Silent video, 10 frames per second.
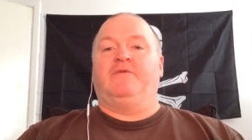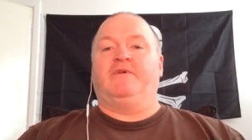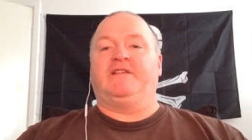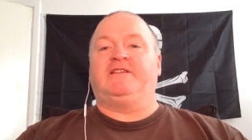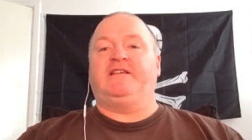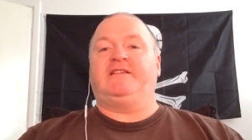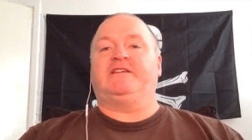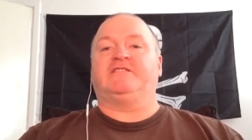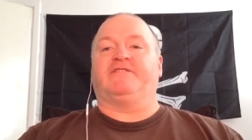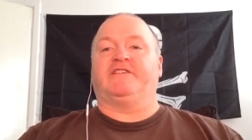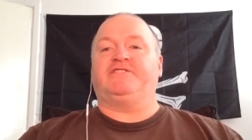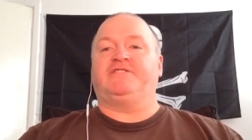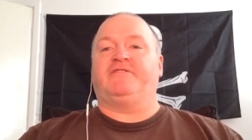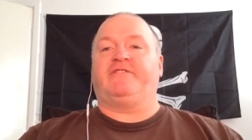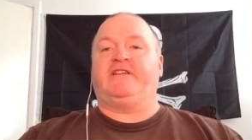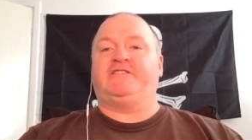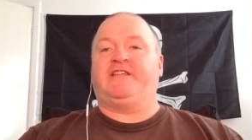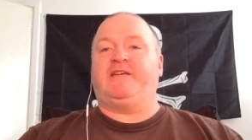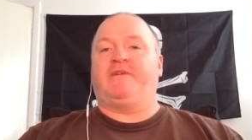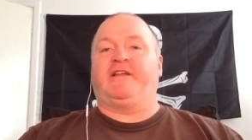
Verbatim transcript: when the details of additional red tape